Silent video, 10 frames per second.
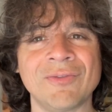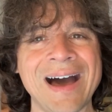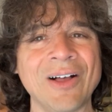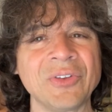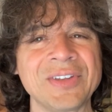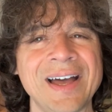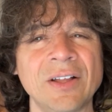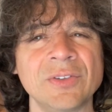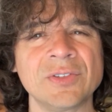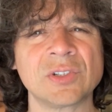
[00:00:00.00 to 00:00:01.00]
vowel
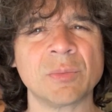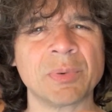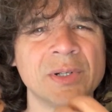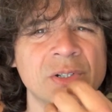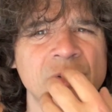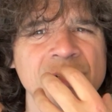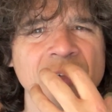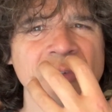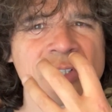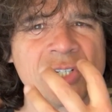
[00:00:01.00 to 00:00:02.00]
sounds to produce
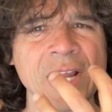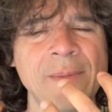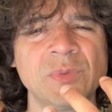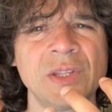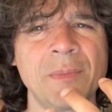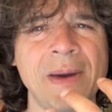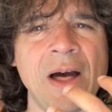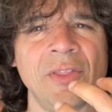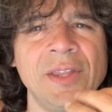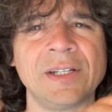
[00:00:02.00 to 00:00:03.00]
different shapes of the
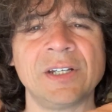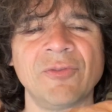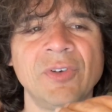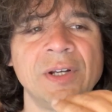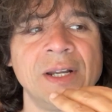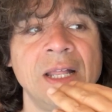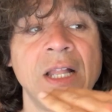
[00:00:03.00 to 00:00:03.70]
mouth and different